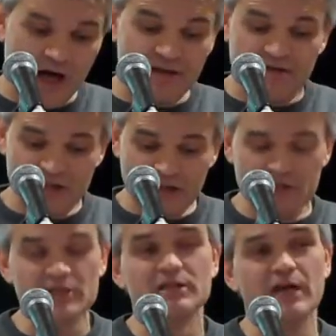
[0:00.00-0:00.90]
I think
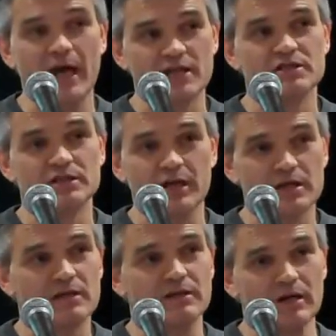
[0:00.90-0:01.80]
he actually
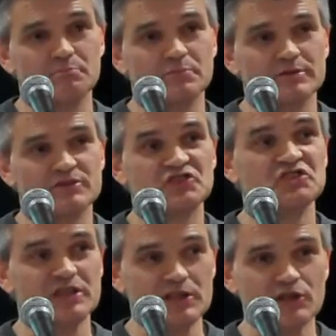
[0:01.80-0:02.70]
ended up
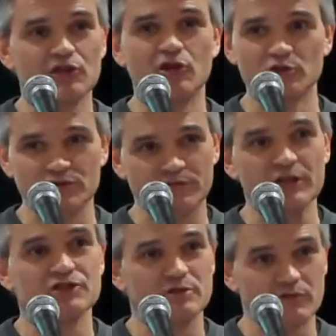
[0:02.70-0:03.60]
seeing the
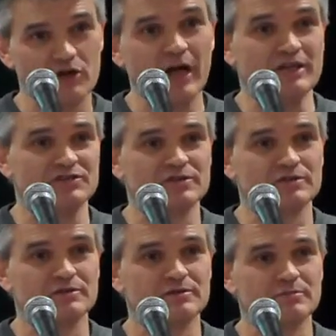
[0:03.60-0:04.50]
crucifixion of
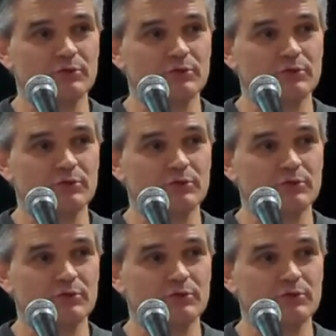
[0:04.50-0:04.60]
Christ